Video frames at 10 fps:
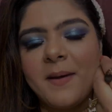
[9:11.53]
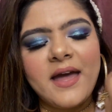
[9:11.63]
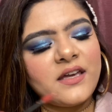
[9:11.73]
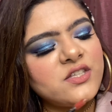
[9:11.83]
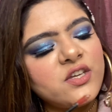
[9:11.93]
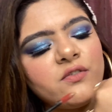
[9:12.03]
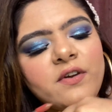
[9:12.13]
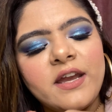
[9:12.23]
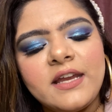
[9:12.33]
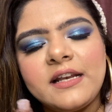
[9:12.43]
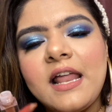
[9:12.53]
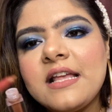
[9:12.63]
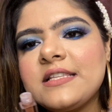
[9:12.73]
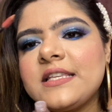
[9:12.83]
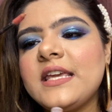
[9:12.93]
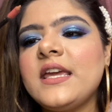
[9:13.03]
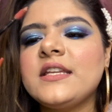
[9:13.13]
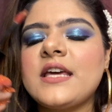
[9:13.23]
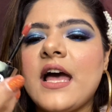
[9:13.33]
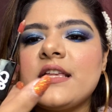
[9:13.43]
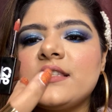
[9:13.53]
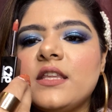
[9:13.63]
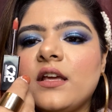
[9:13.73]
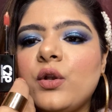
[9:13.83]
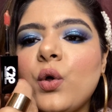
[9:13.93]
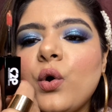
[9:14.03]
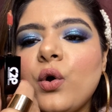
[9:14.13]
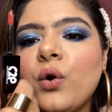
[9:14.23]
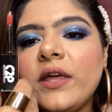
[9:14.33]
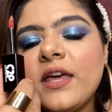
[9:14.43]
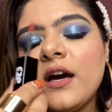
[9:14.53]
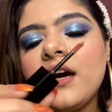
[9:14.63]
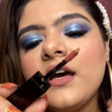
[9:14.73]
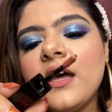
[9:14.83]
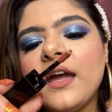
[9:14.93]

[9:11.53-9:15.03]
Packaging very classy. It has their logo here.